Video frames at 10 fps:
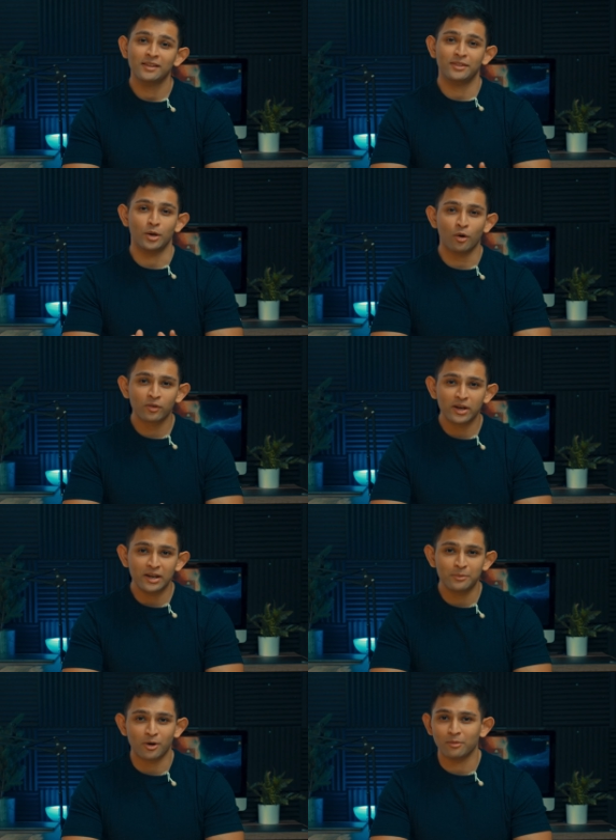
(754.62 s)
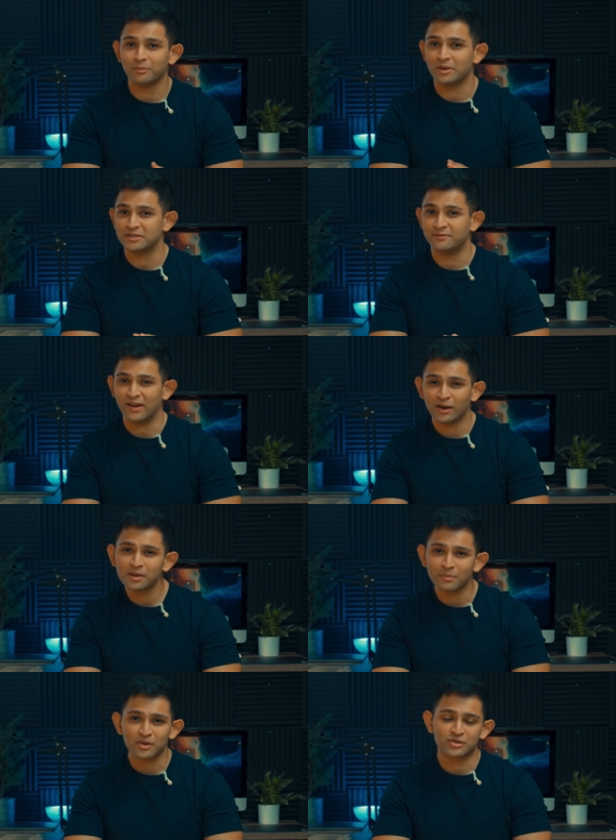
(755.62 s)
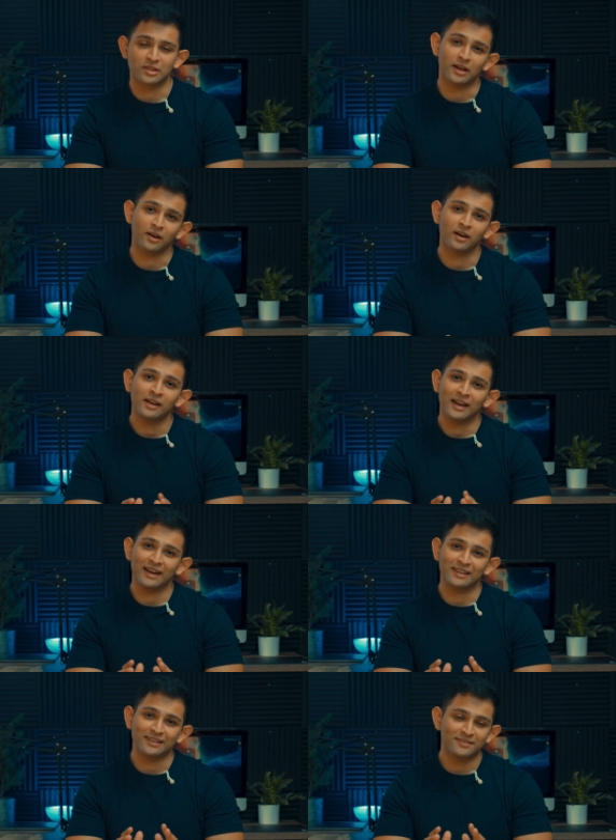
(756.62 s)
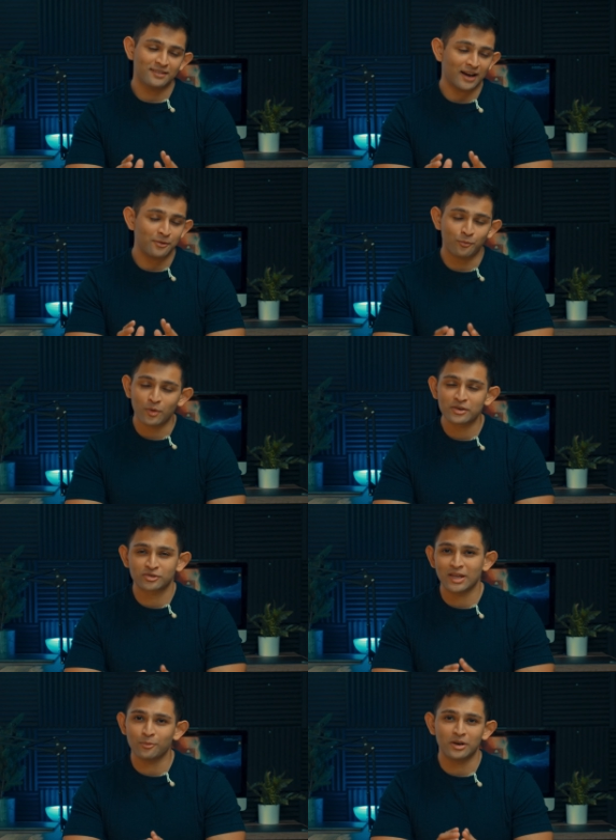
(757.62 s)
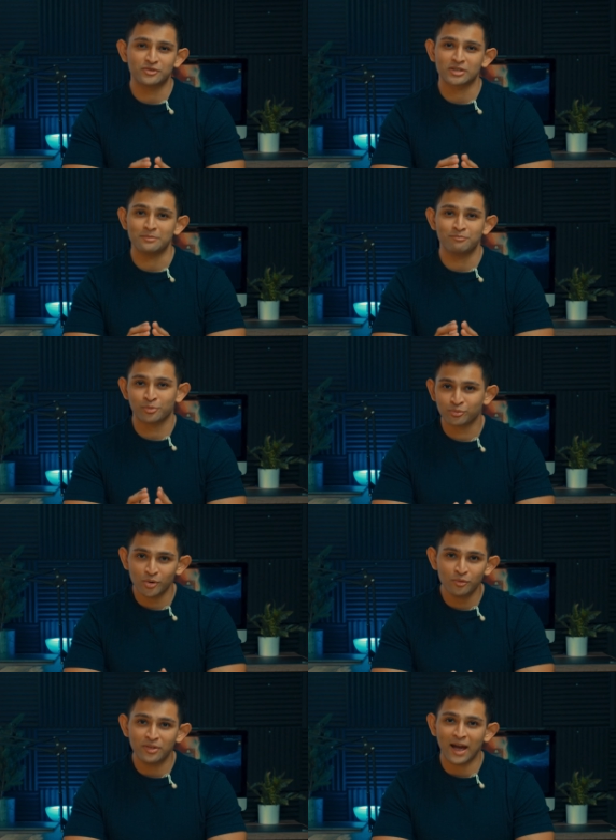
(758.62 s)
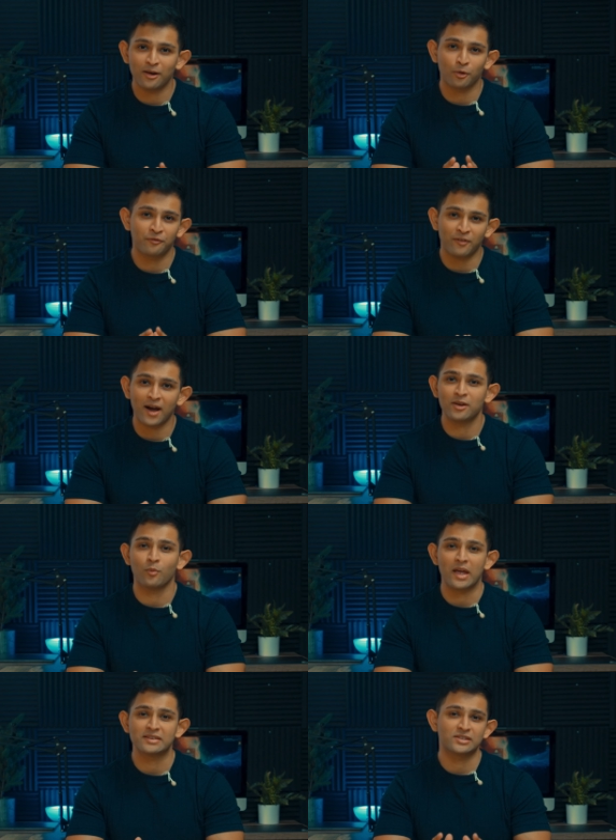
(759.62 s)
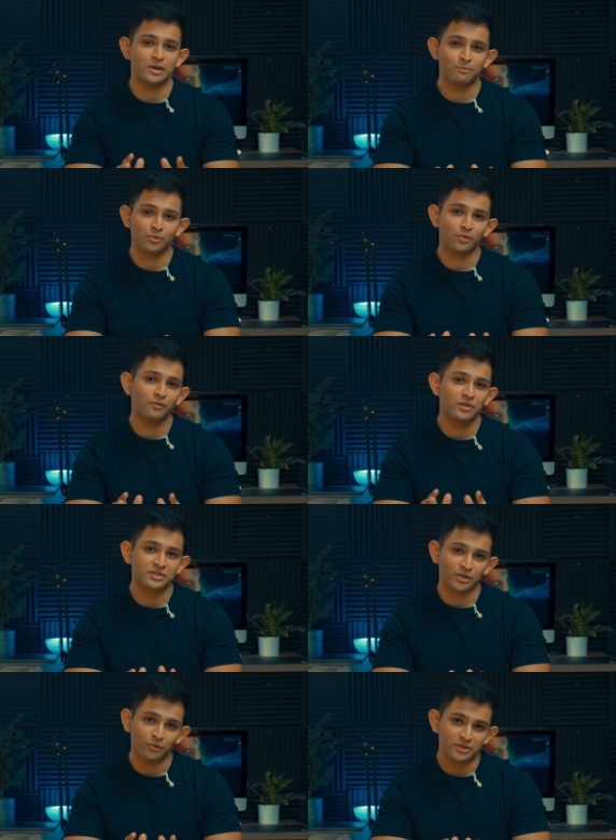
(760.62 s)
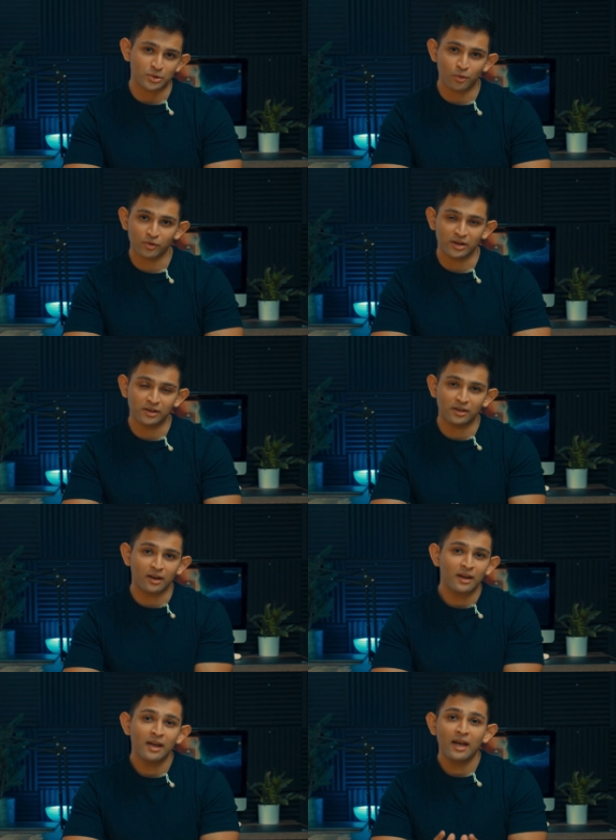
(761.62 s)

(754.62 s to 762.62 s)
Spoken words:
The overheating problem is very much there, and I wish they would just improve that or find ways to improve the Sony's overheating.